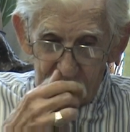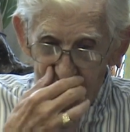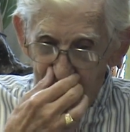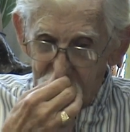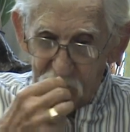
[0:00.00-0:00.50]

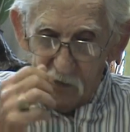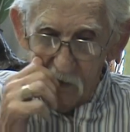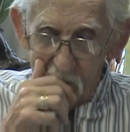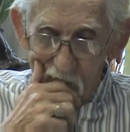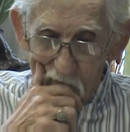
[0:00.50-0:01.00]

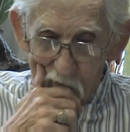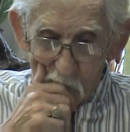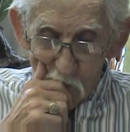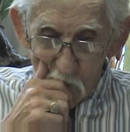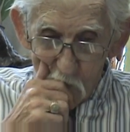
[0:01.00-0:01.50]

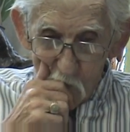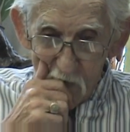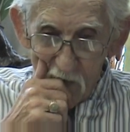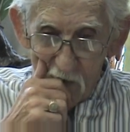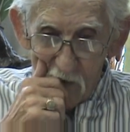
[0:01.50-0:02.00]

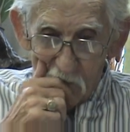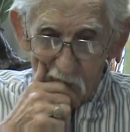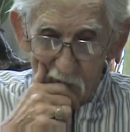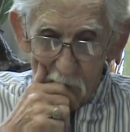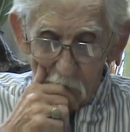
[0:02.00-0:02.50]
53, I
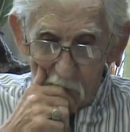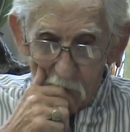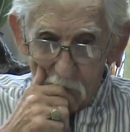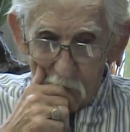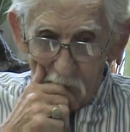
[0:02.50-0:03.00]
think,
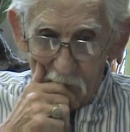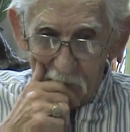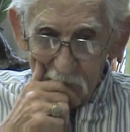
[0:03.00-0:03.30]
probably.